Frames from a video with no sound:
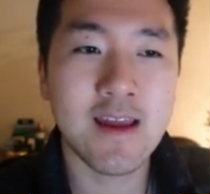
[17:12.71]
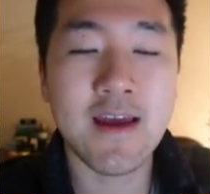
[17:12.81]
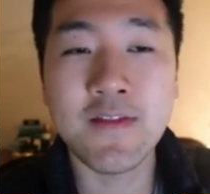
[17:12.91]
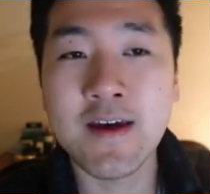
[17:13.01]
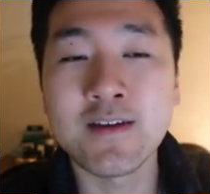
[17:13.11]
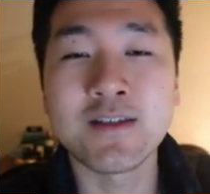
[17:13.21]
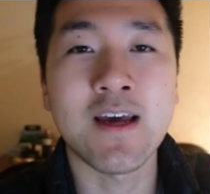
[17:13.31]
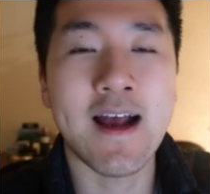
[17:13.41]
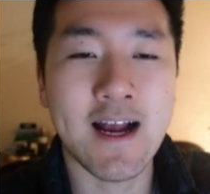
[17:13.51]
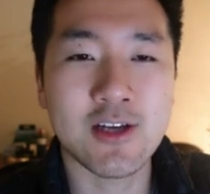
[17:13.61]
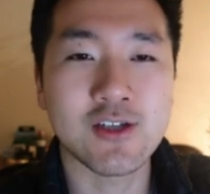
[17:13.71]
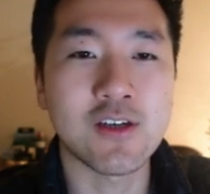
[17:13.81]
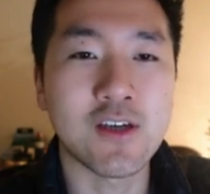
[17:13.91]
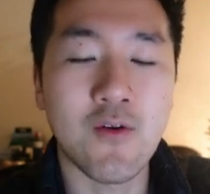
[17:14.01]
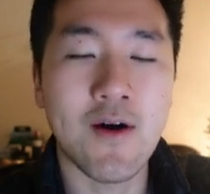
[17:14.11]
and then to
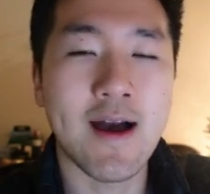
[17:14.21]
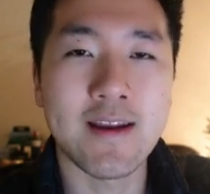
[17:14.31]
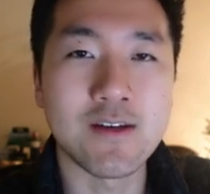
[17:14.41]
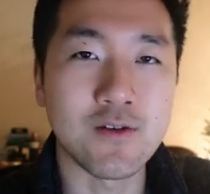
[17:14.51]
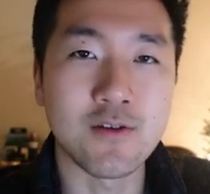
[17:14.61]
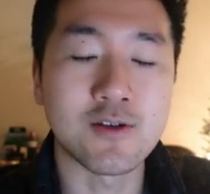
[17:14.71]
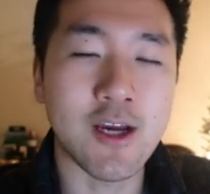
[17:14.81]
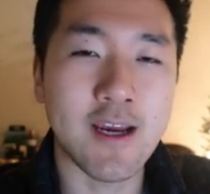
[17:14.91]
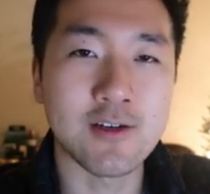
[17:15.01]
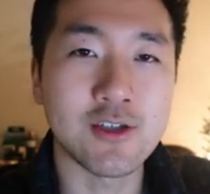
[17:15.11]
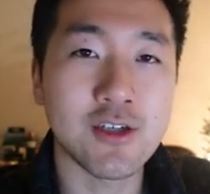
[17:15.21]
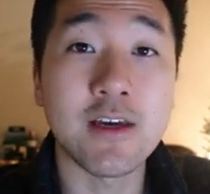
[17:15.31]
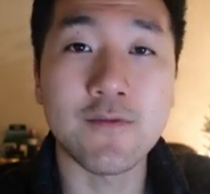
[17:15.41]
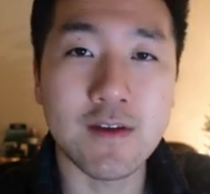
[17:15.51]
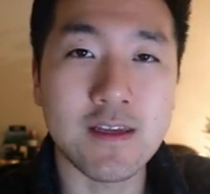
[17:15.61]
actually go ahead and do the change
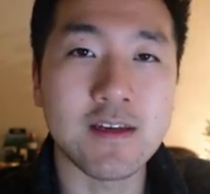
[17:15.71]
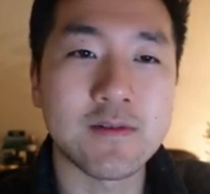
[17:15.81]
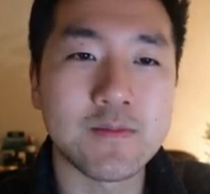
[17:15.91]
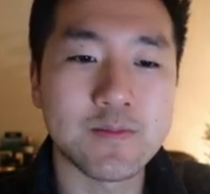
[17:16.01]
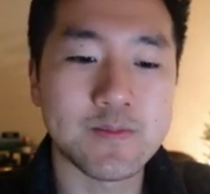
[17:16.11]
if needed.